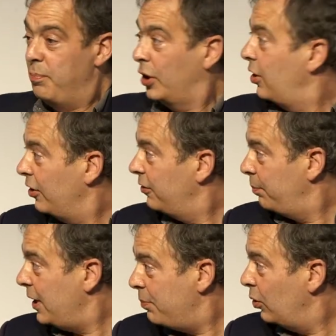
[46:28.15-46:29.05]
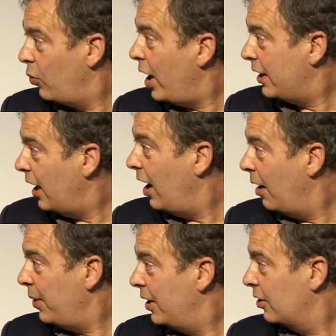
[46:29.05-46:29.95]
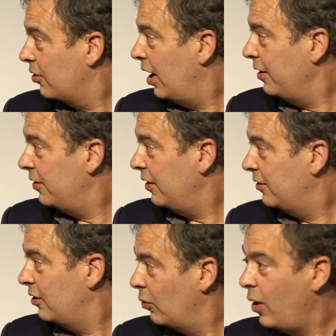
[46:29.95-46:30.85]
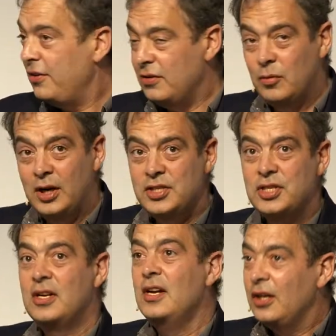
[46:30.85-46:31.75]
because people wake up in a crisis to the ways in which